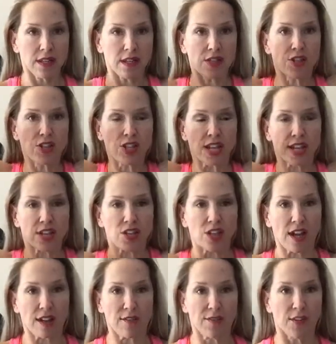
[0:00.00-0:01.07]
6. I
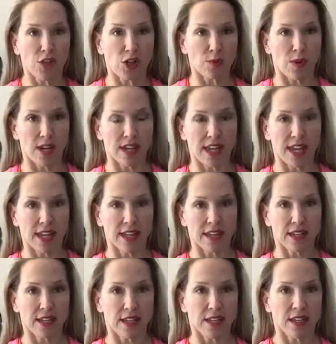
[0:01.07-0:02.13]
can feel this working.
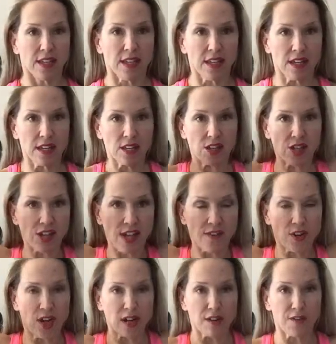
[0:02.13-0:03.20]
7,
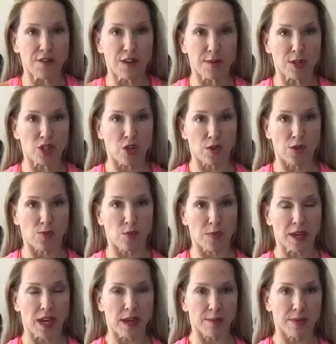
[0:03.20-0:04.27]
I can feel my shoulders warming
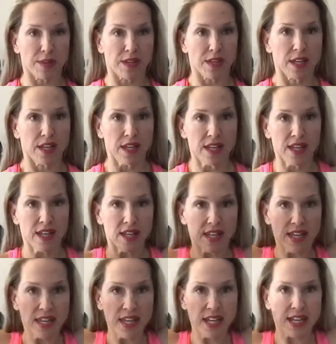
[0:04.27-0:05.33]
up.
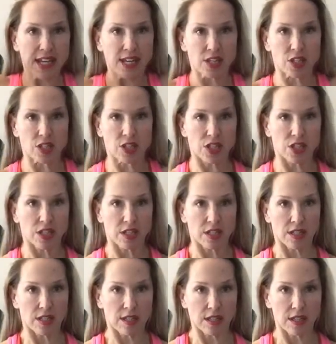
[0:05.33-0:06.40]
8,
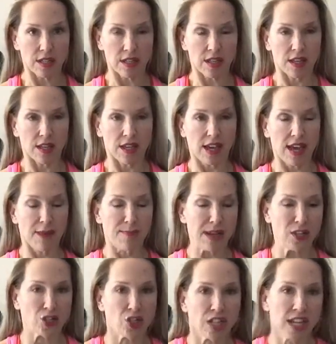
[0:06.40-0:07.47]
okay,
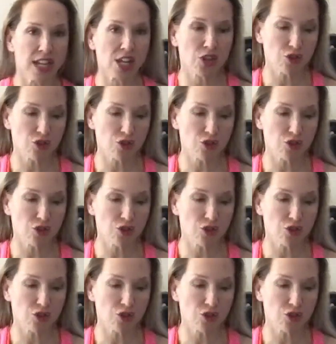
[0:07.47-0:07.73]
bend your knees,